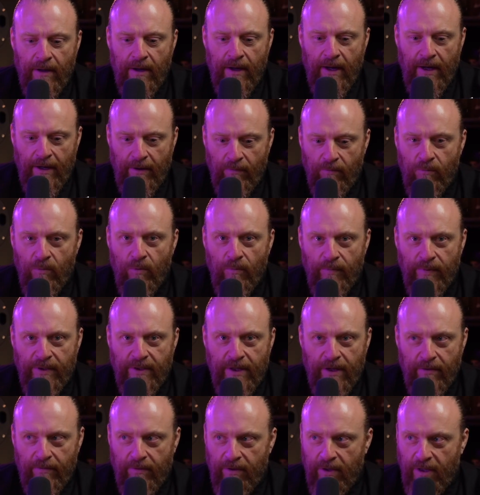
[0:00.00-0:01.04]
And it will
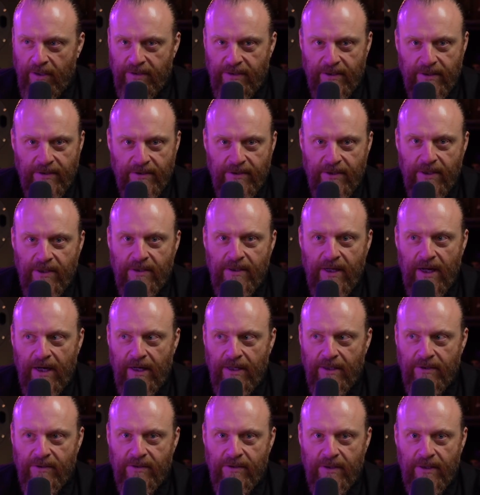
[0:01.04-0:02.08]
materialize
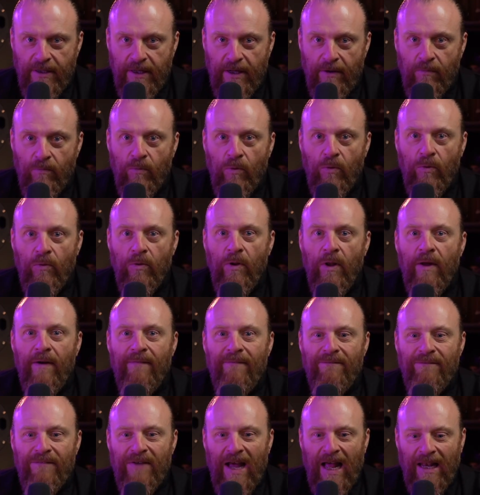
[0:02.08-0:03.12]
instantaneously. It will
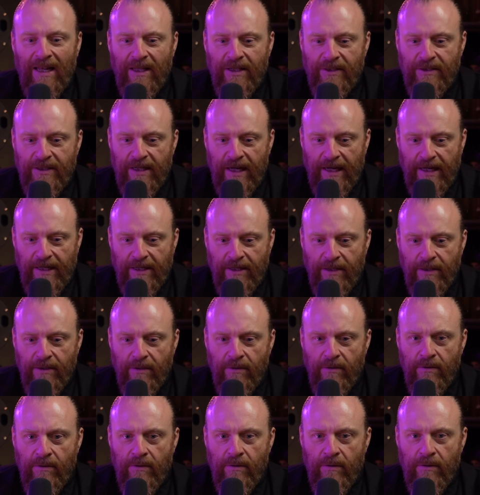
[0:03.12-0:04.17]
validate it
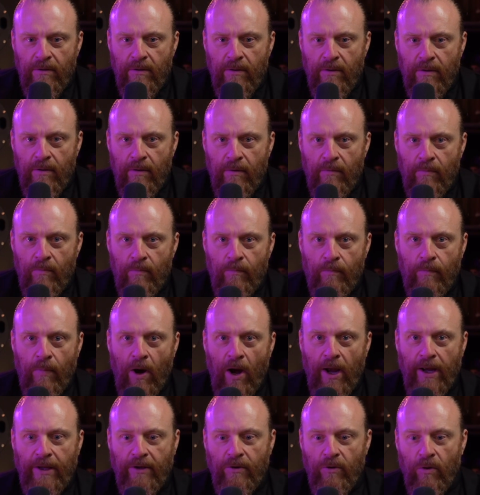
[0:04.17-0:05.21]

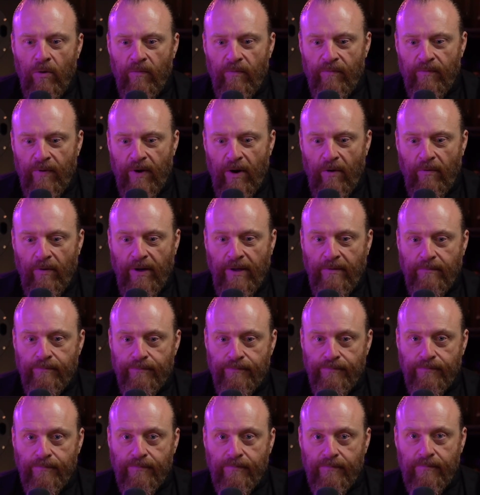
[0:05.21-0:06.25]
by your very
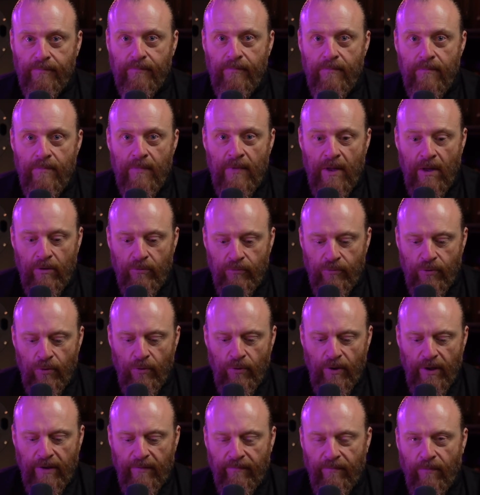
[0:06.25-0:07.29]

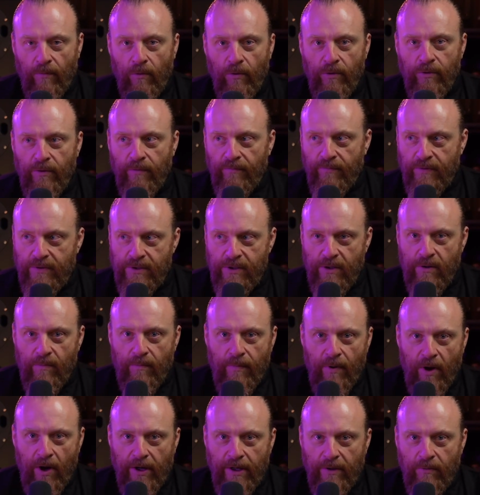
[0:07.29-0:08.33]
tuning fork. Your physical
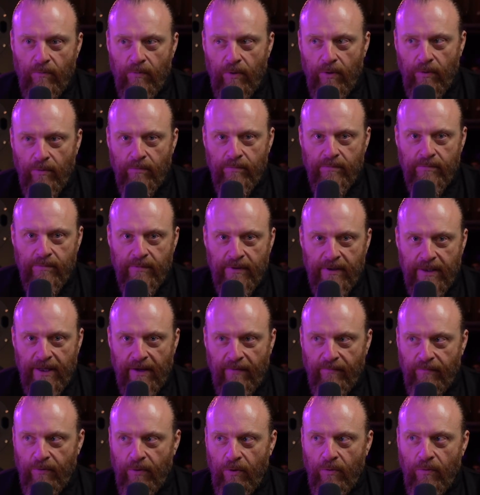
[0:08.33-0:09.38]
body will
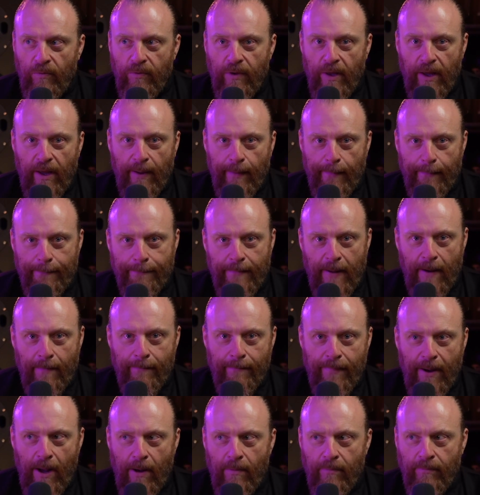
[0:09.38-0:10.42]
give you that bum
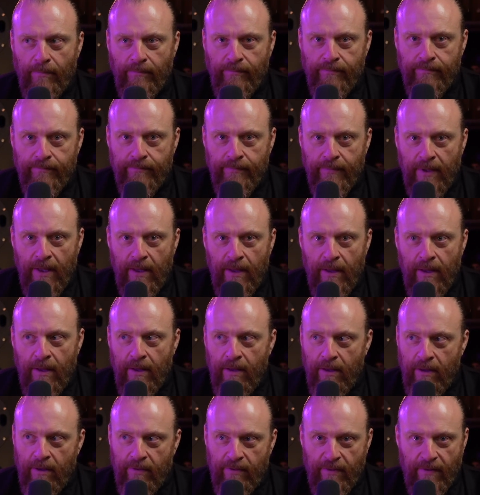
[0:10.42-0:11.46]
bum. The
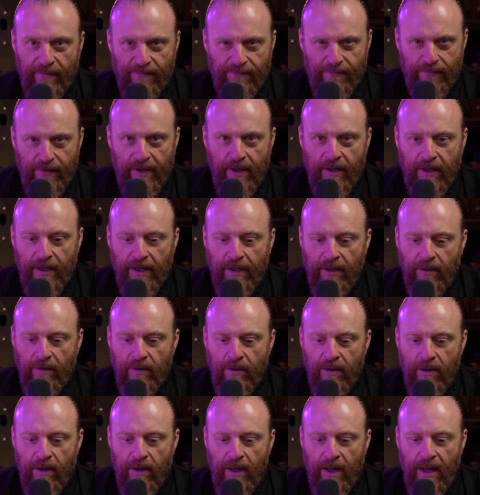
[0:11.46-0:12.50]
feeling. The feeling.
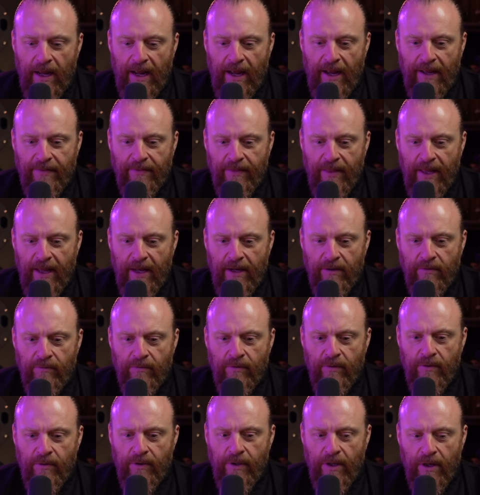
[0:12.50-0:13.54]
And then,
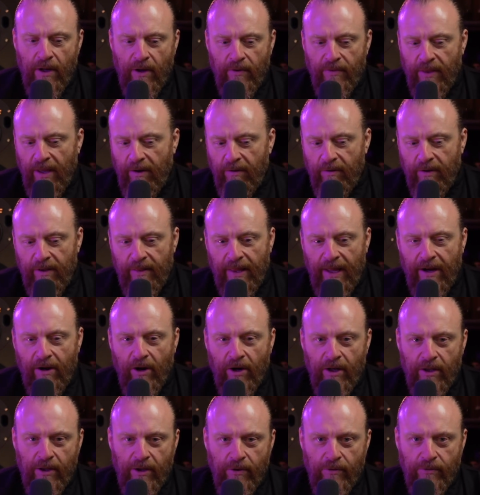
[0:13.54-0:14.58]
you know, they, they
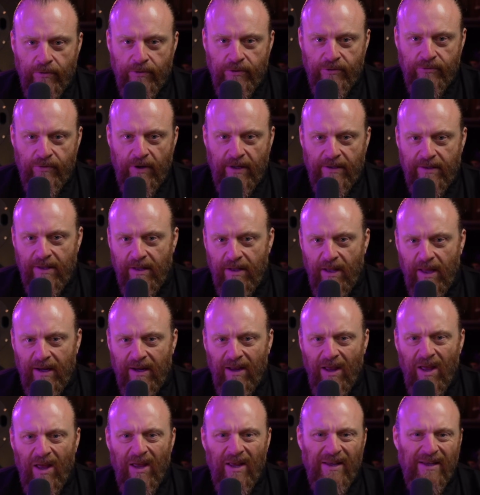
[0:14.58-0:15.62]
got a little distracted, like,
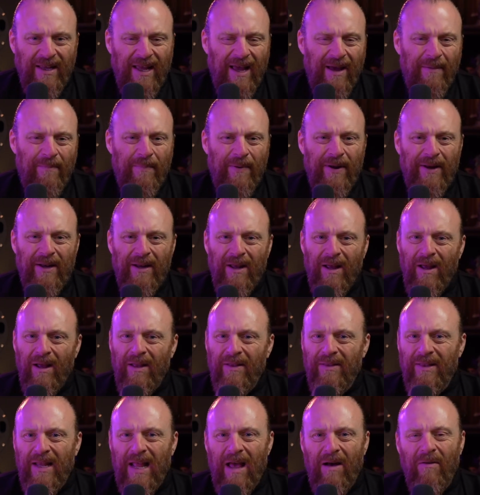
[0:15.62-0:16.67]
yeah, but
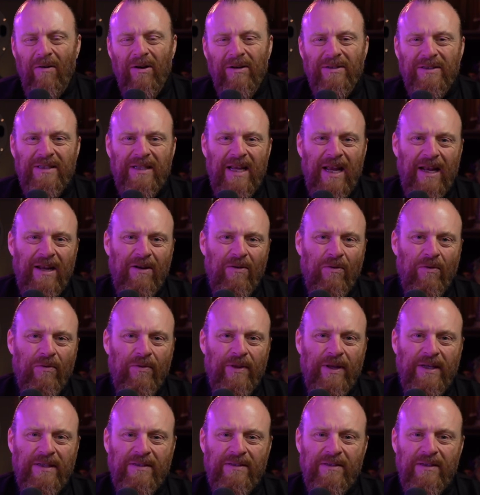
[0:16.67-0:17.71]
now I was getting all
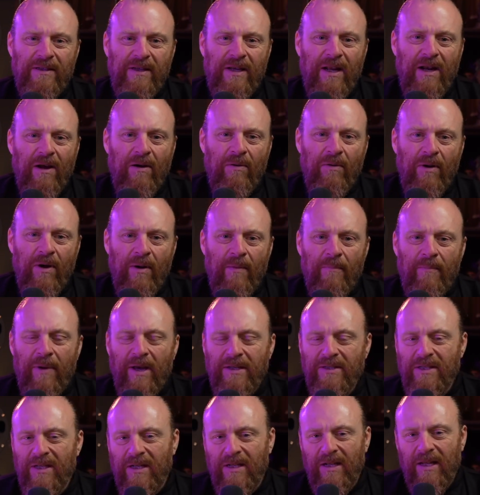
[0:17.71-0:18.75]
these, you know,
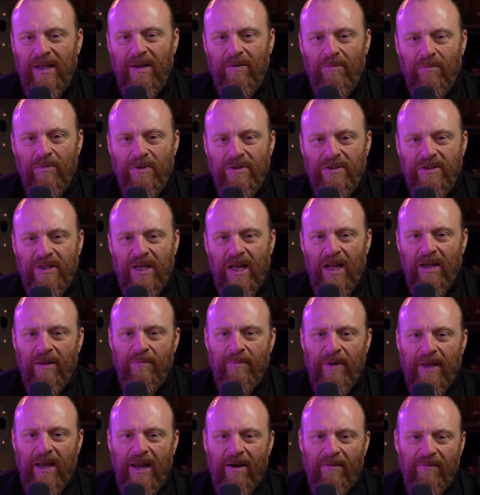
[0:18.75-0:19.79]
basically it was telling
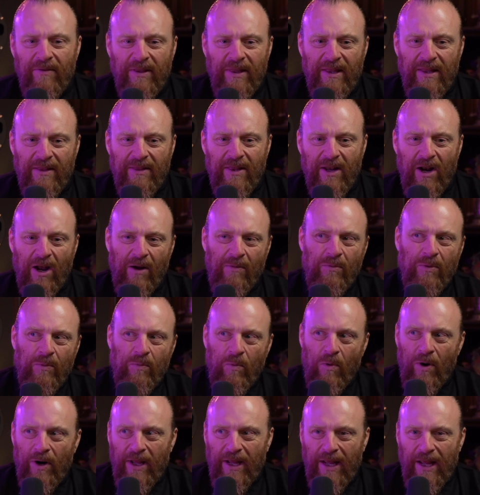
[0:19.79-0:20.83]
me everything that I would
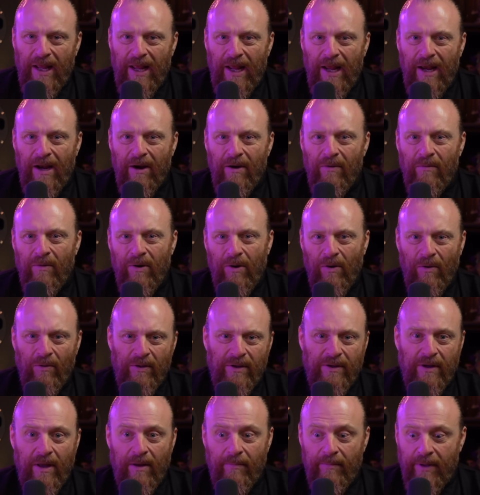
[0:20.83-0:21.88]
want to hear and all
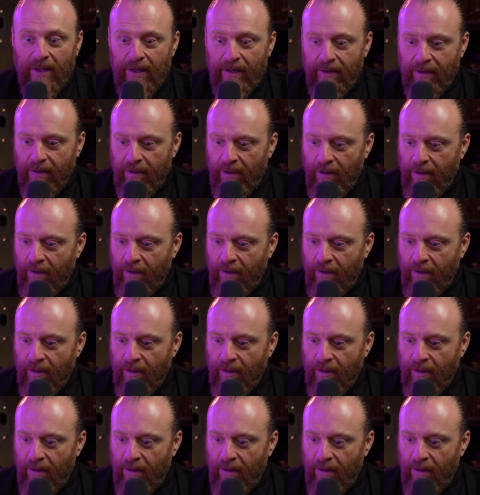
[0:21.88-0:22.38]
the I'm like,